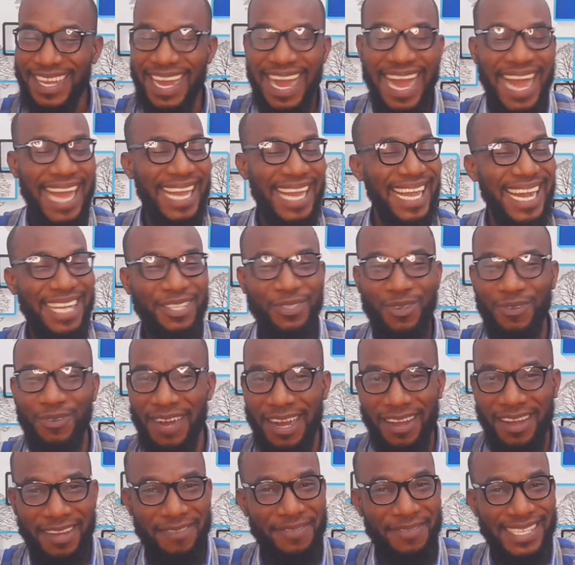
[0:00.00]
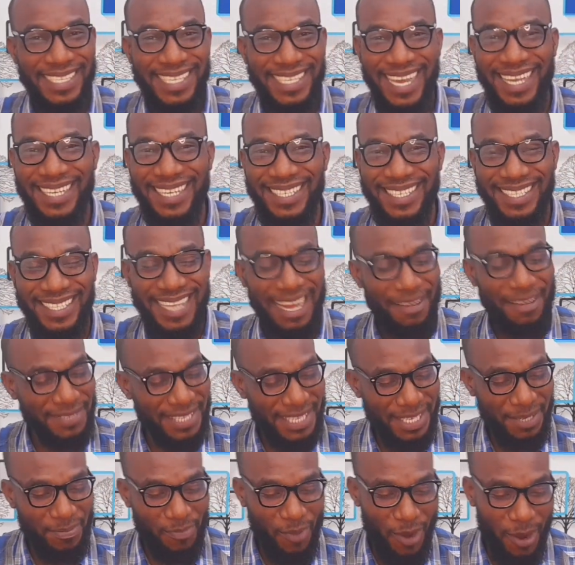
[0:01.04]
I can't overemphasize this. I've
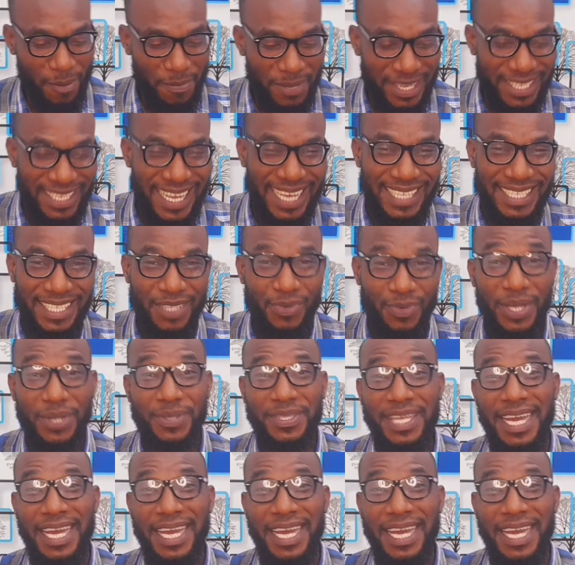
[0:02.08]
seen small businesses where you